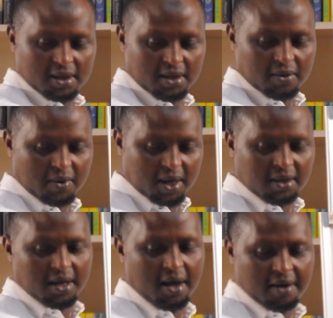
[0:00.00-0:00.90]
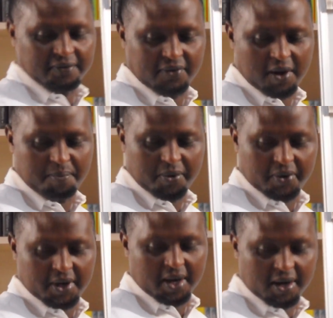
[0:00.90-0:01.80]
what I have uploaded
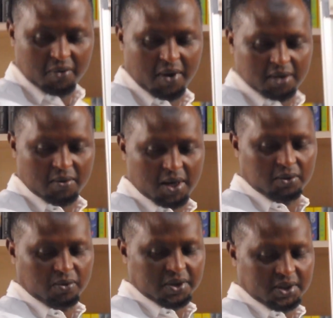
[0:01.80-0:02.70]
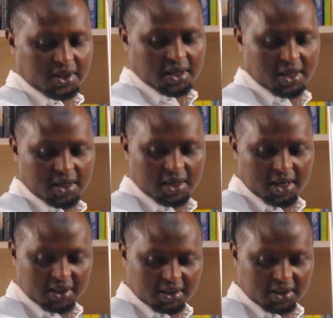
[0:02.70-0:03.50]
and what was the last